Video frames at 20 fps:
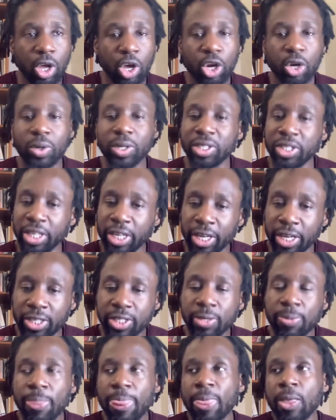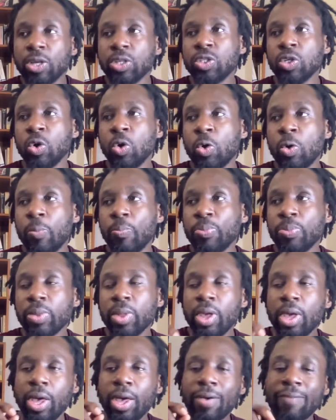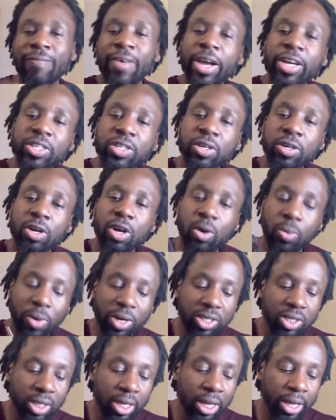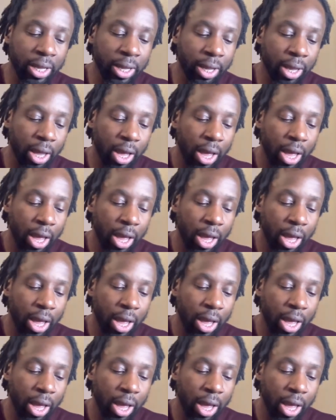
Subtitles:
critiques. So Vector, originally,